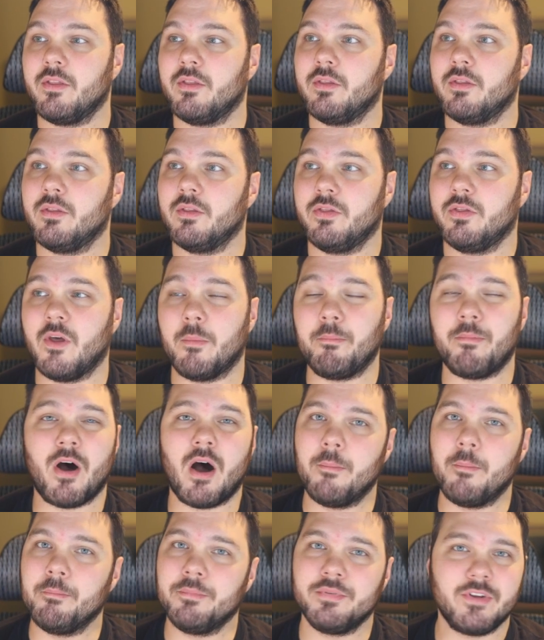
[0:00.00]
The
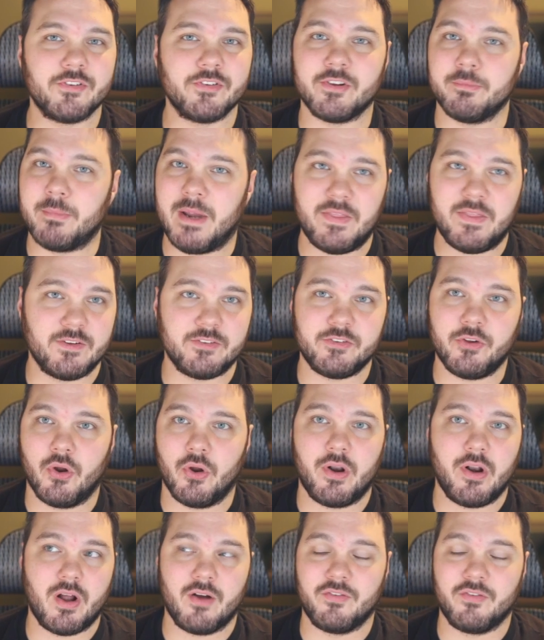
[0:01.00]
pump doesn't make this
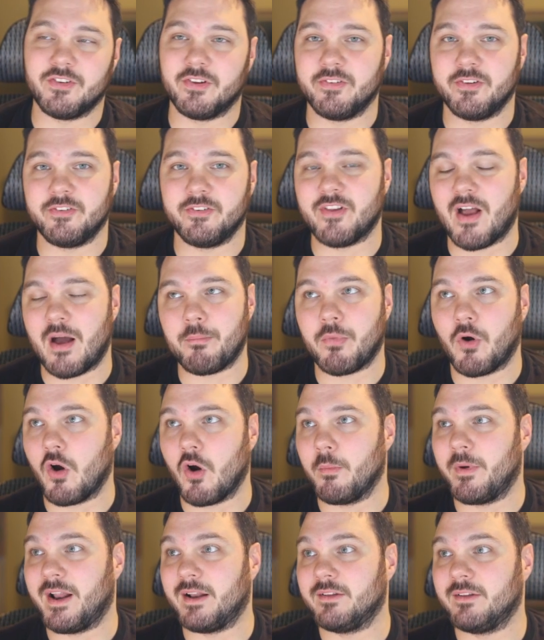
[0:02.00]
good enough since it's not
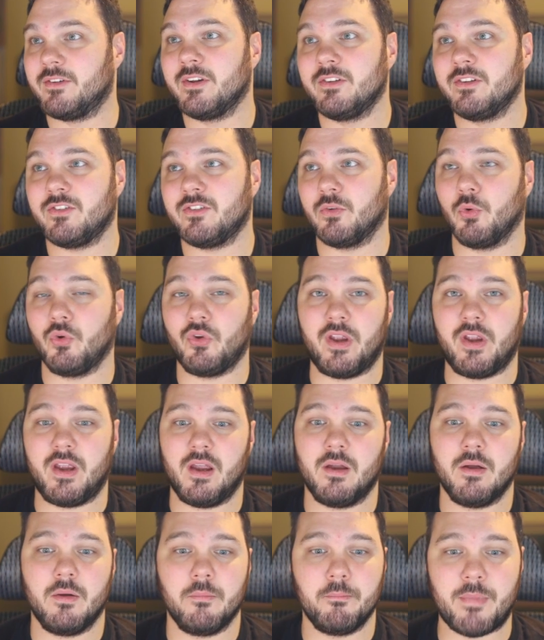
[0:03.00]
permanent to
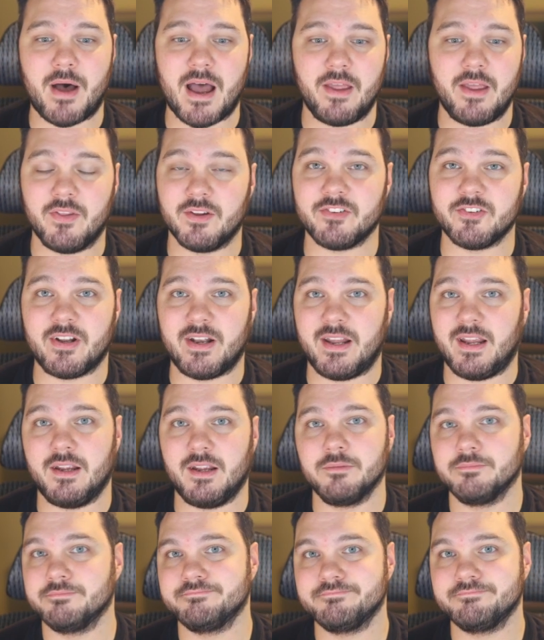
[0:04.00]
really buy this any